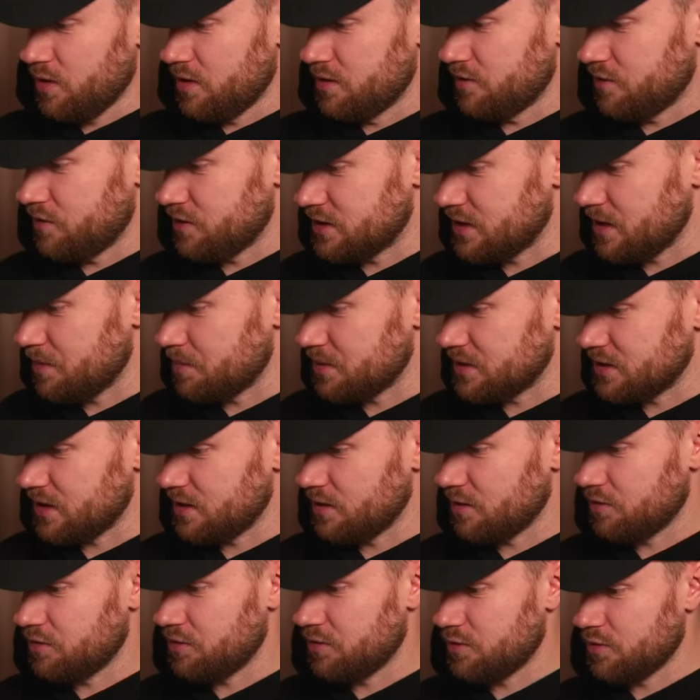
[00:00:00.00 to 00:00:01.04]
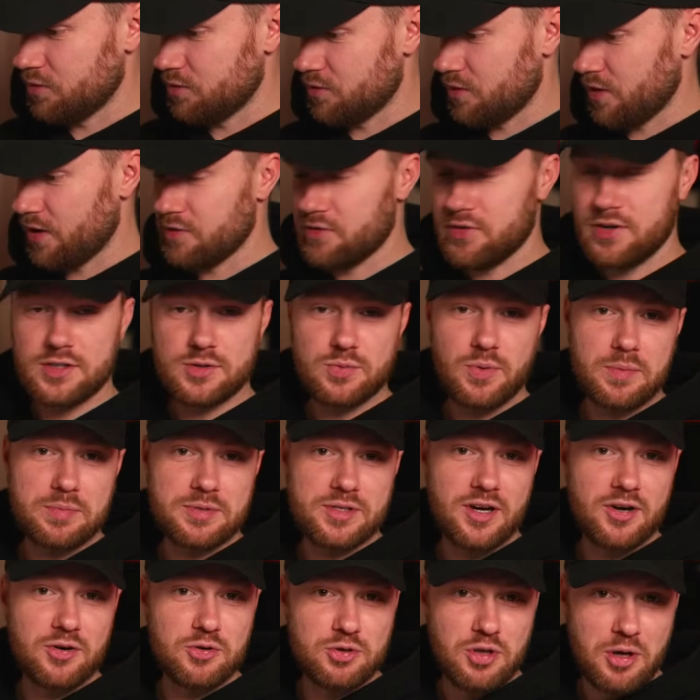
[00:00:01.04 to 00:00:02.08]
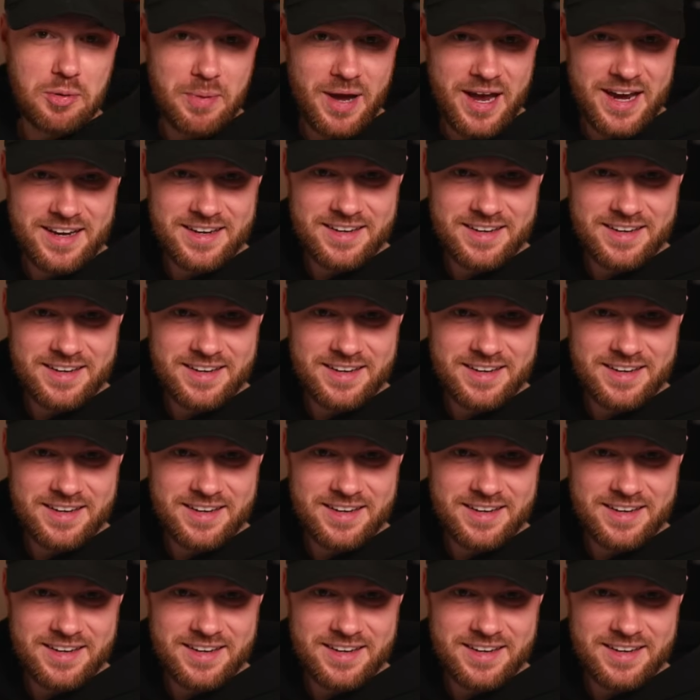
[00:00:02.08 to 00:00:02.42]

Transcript: for 10% off of your very first website or domain.